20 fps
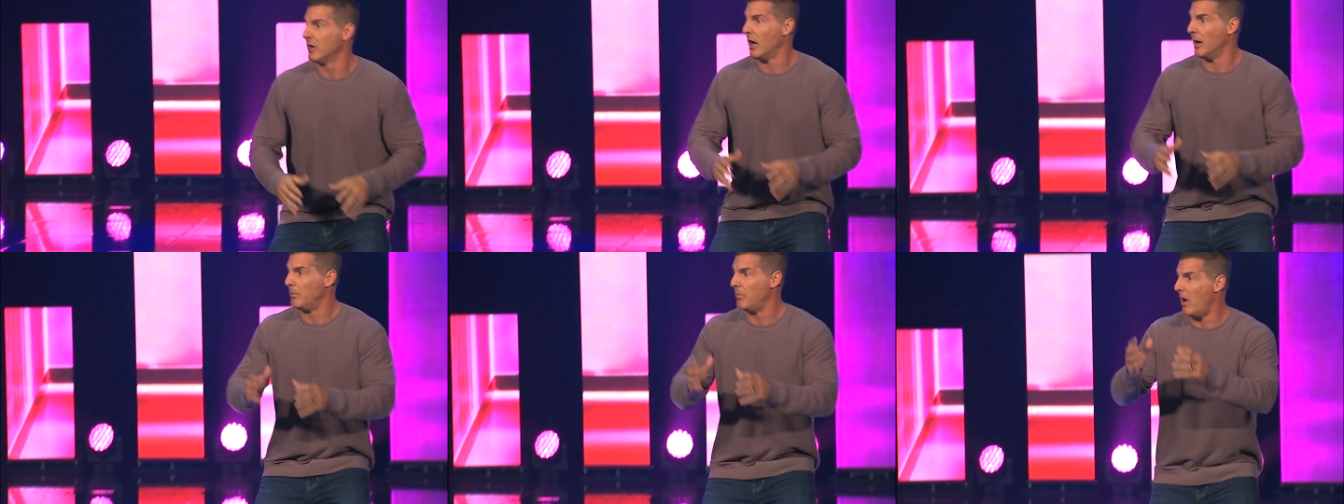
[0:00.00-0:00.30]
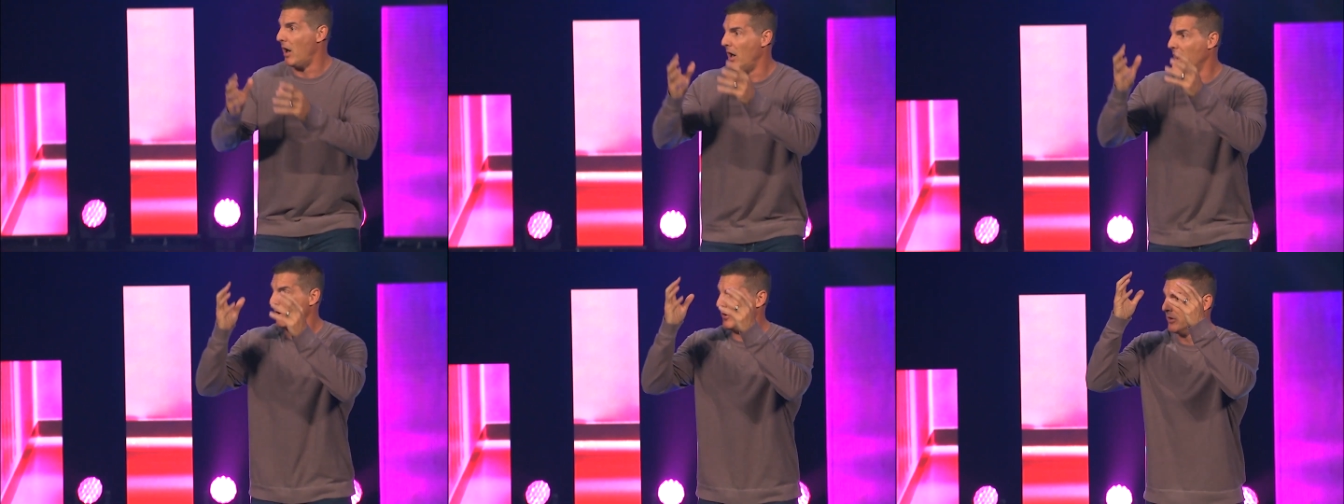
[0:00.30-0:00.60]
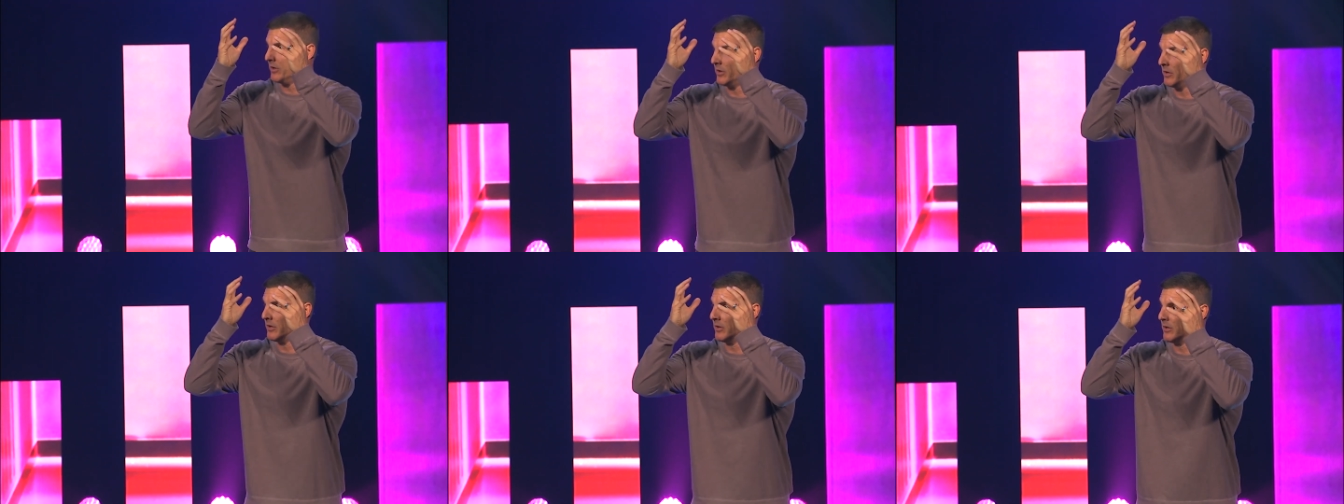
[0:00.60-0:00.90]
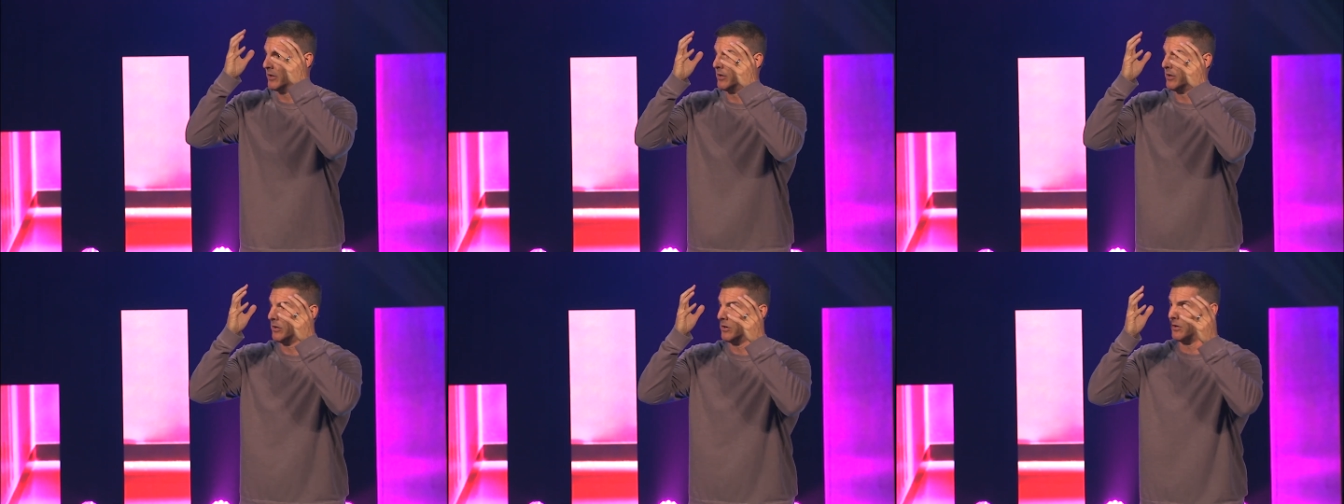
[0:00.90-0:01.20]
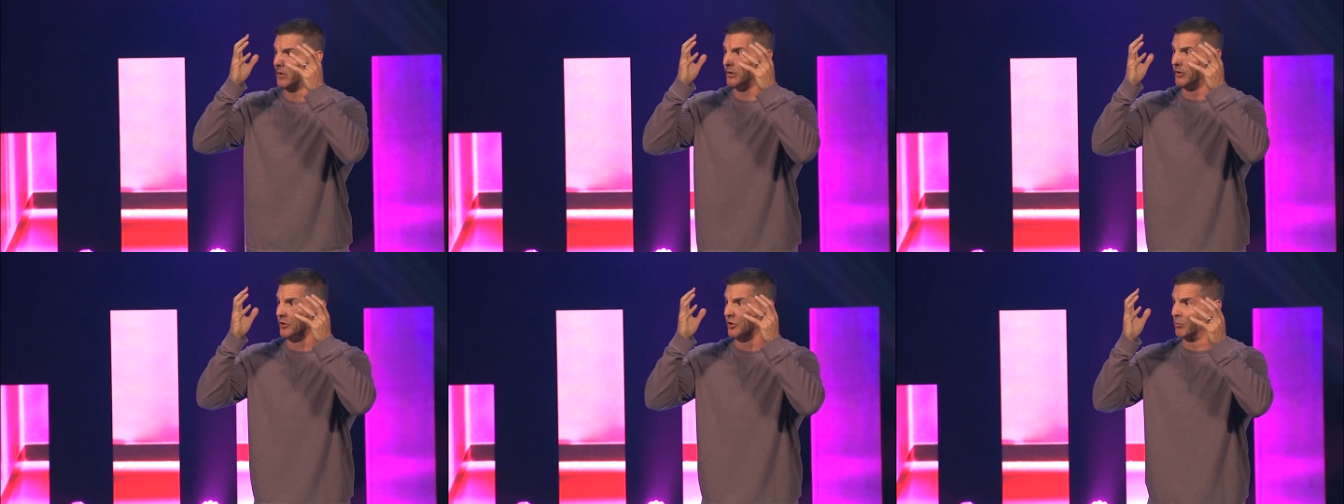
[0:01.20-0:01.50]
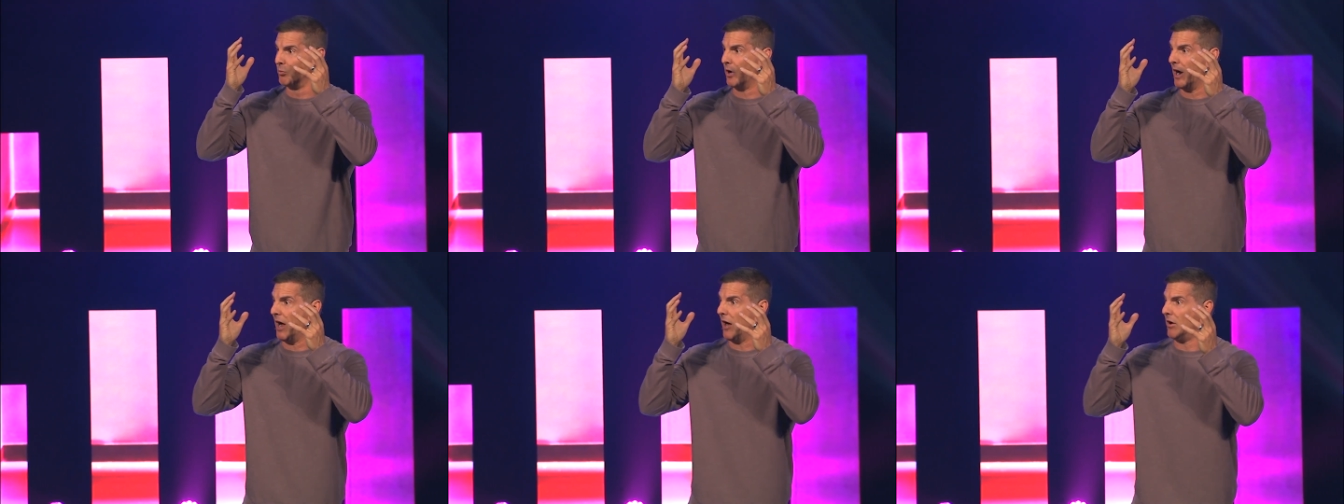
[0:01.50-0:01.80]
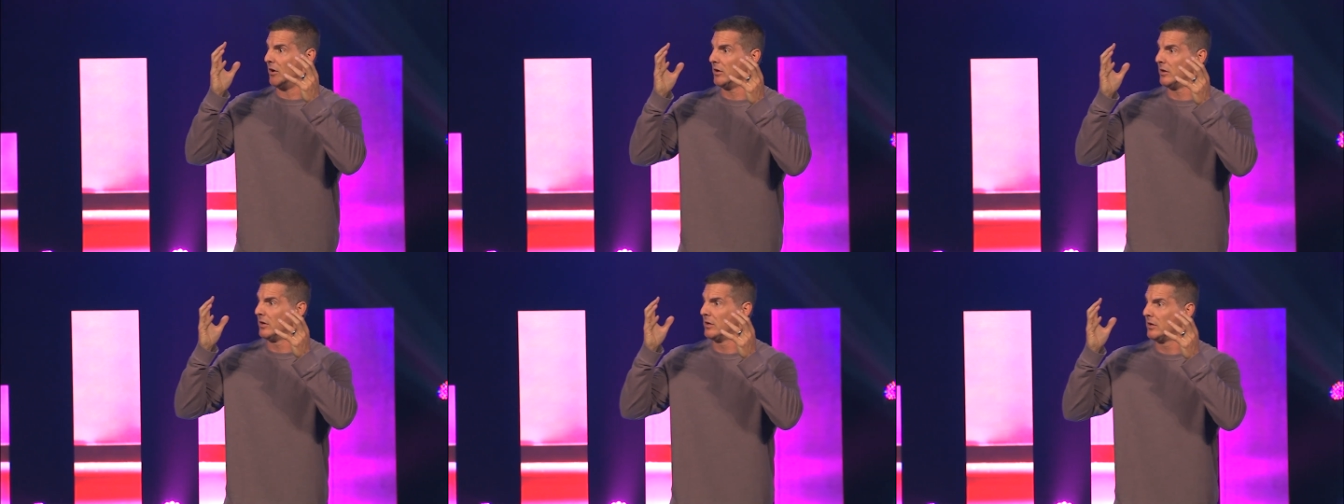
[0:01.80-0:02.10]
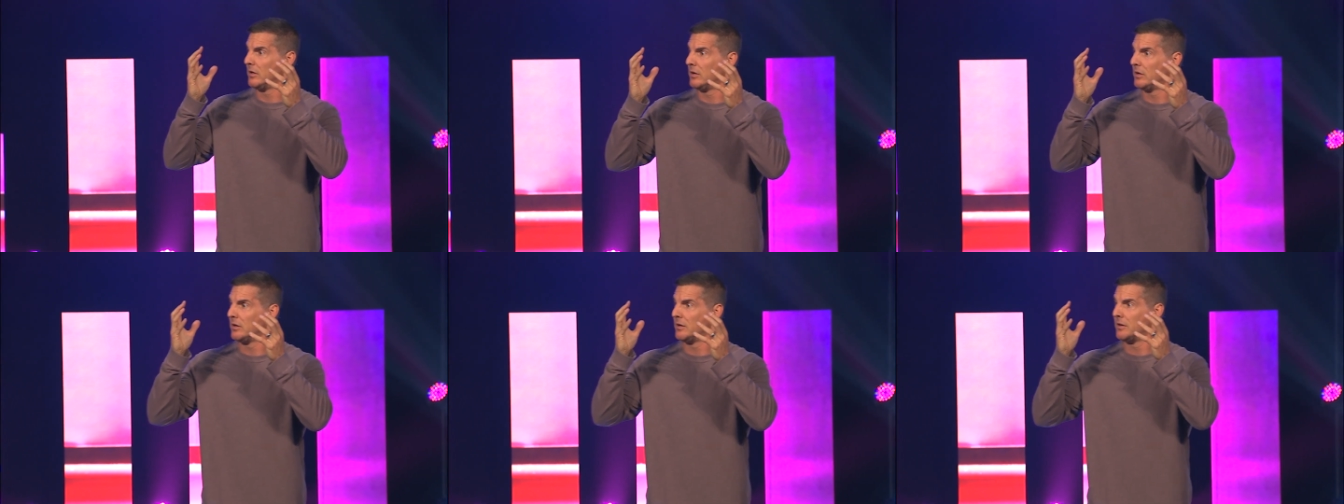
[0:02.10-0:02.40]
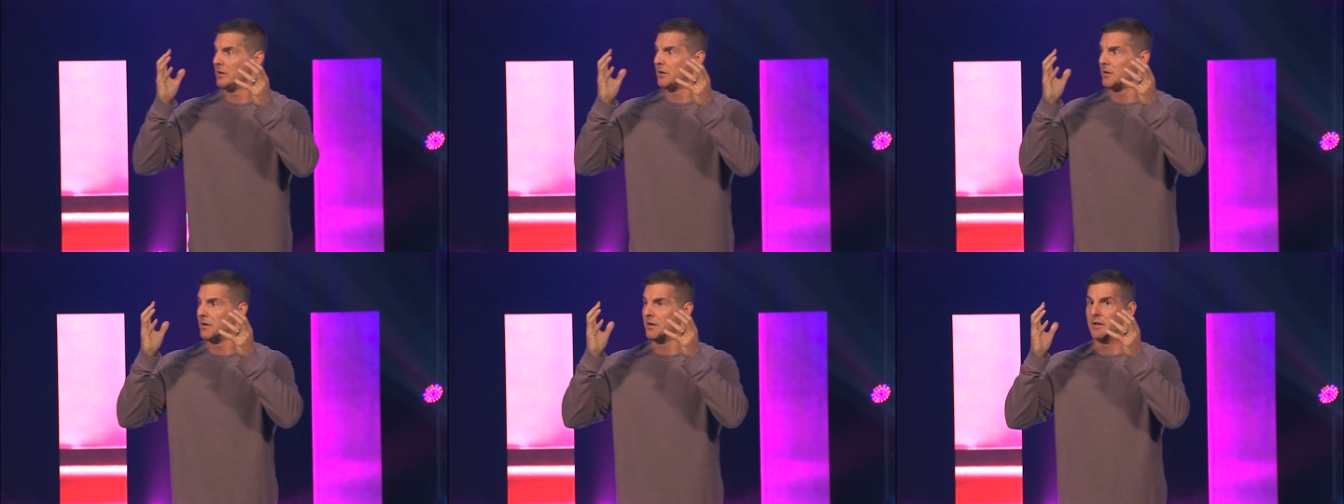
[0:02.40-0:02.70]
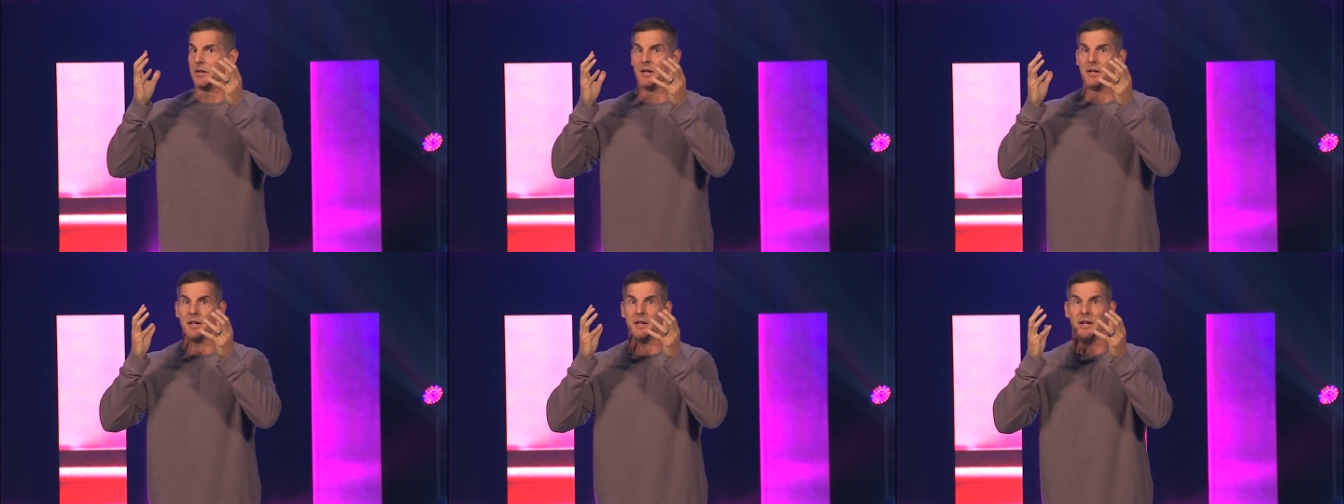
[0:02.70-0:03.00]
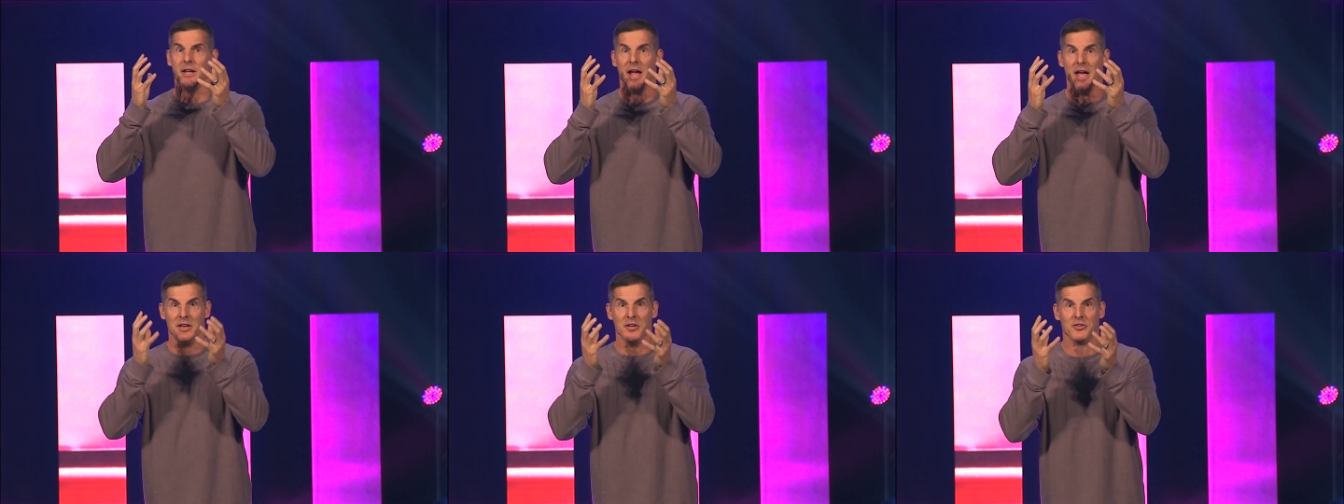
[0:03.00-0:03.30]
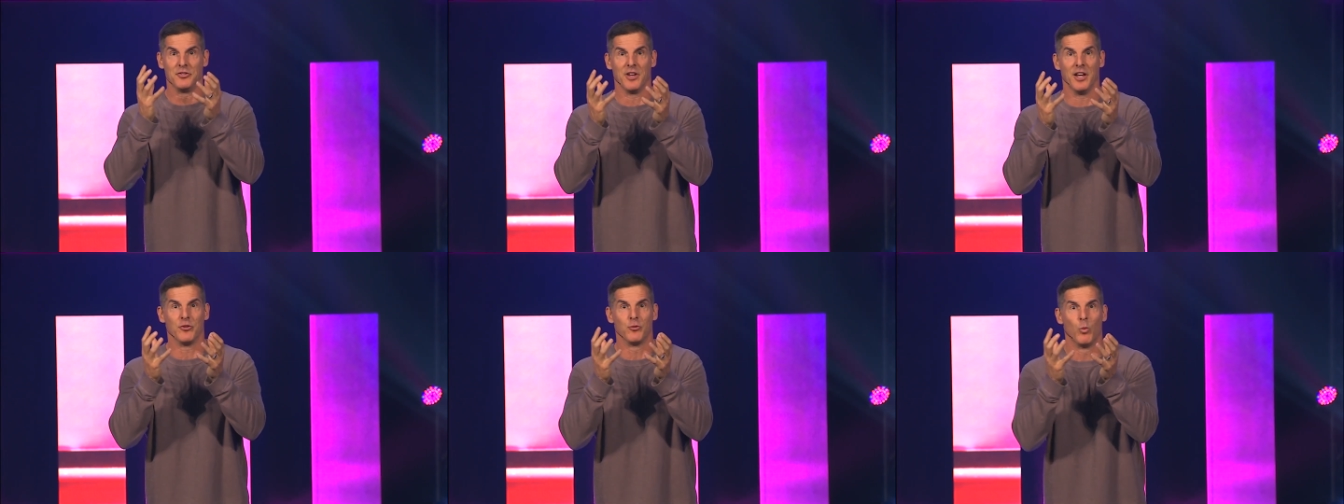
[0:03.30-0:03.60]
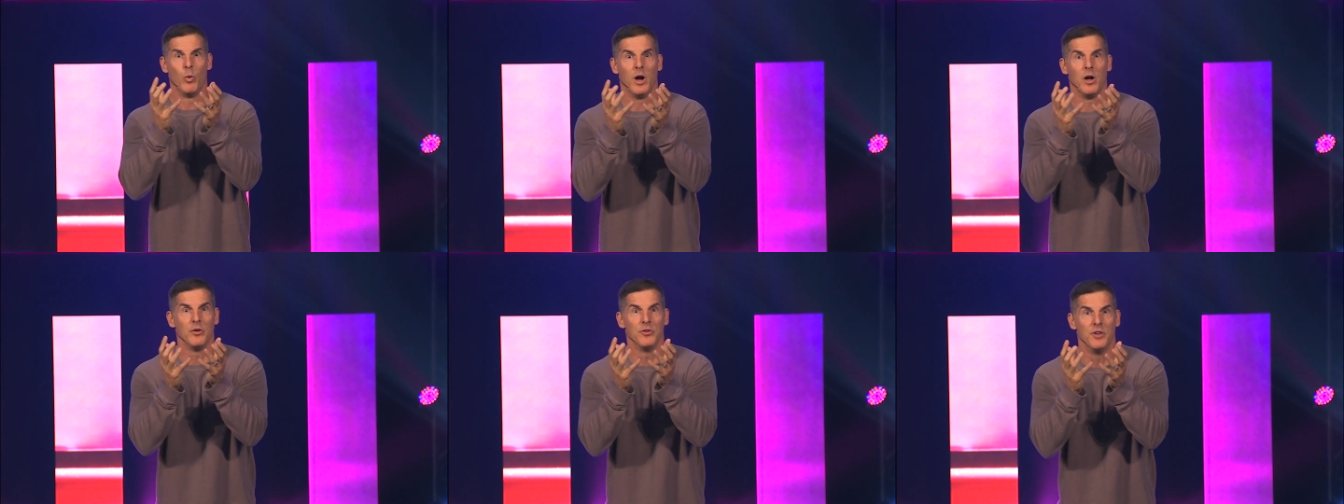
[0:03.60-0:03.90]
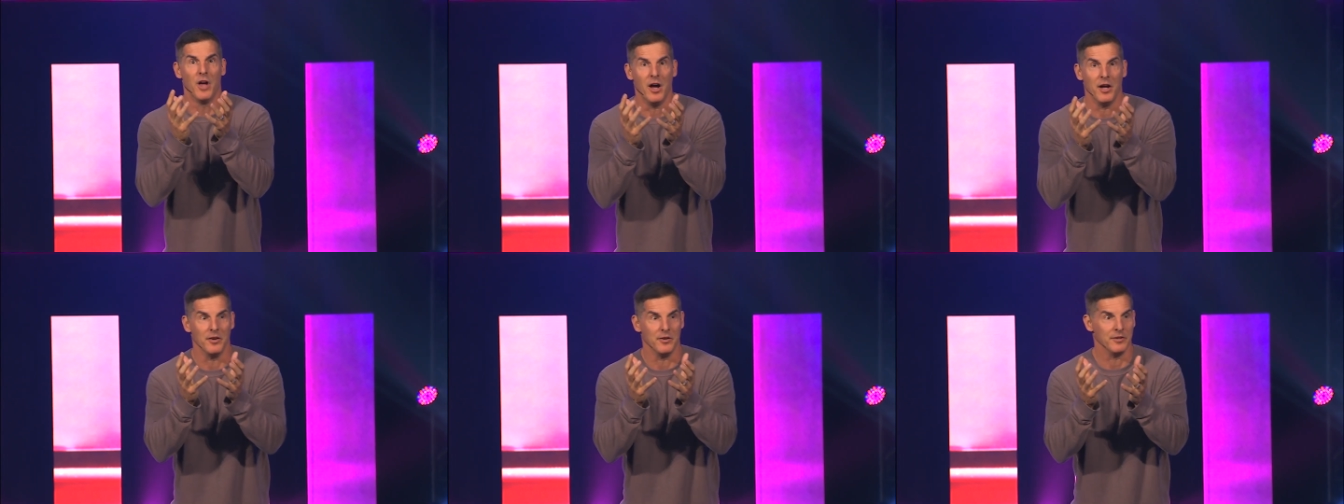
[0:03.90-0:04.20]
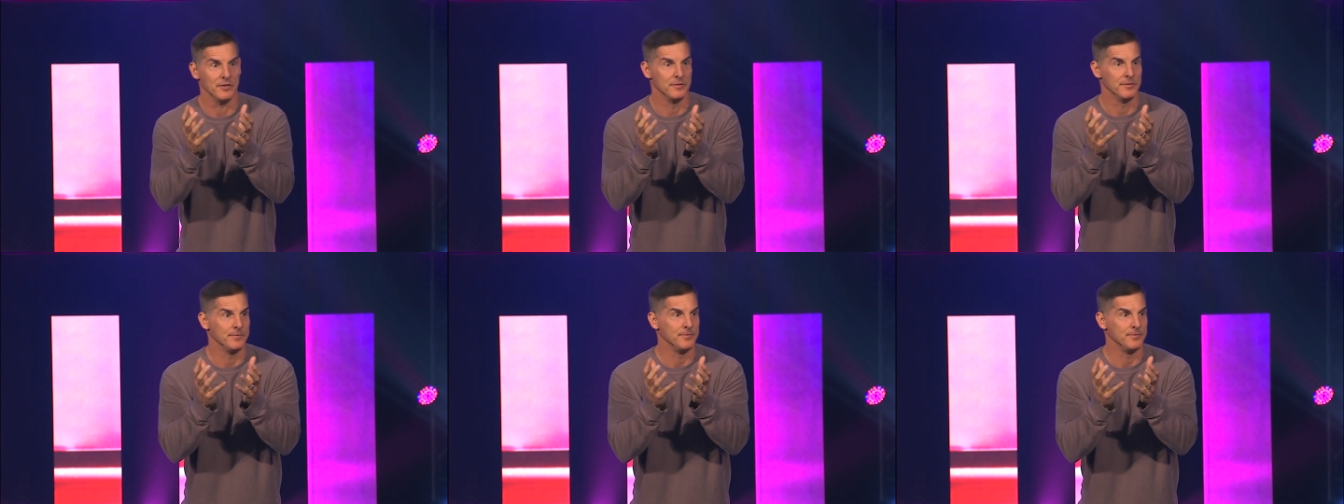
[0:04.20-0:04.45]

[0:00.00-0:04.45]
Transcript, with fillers: upon your brow. And he says, Well done,